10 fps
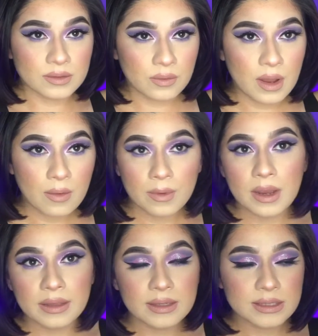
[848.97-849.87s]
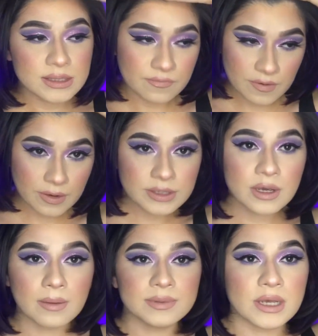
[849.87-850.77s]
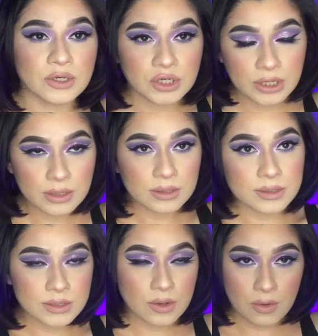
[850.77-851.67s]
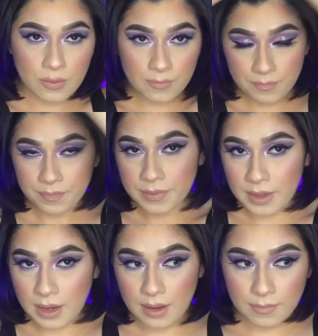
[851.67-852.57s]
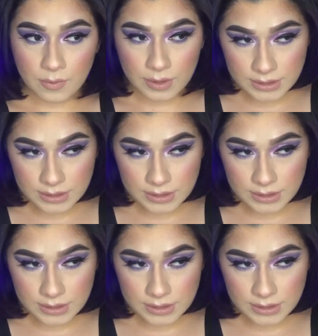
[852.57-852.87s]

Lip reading: Now we're at this very top section, so I'm going